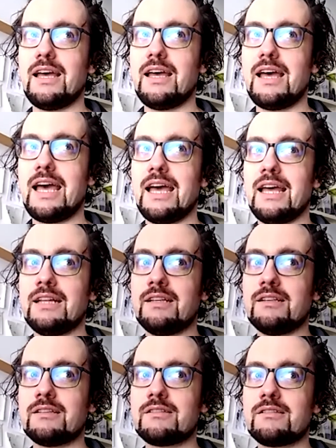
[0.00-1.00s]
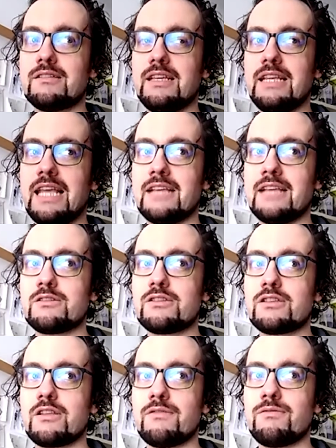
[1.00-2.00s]
and yes,
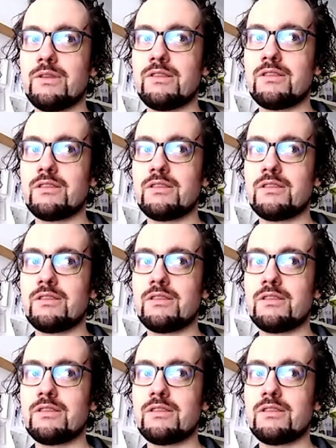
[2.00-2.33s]
stuff with